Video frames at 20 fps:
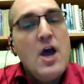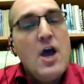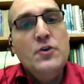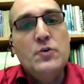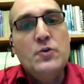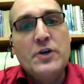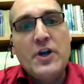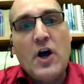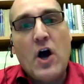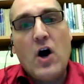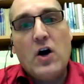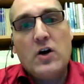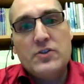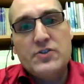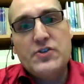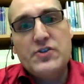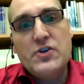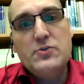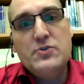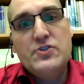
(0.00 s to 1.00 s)
You can
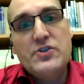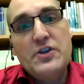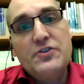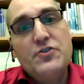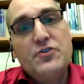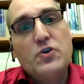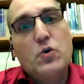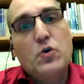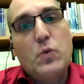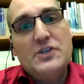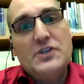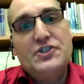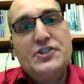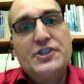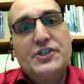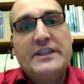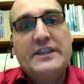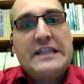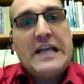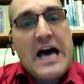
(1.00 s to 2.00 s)
also send your
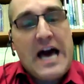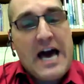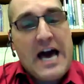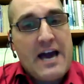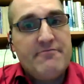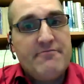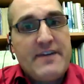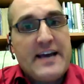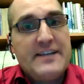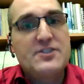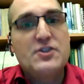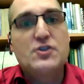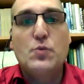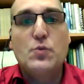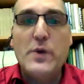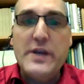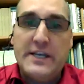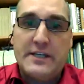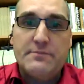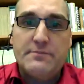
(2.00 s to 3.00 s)
question live as a
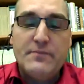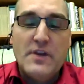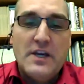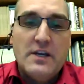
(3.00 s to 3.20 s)
tweet.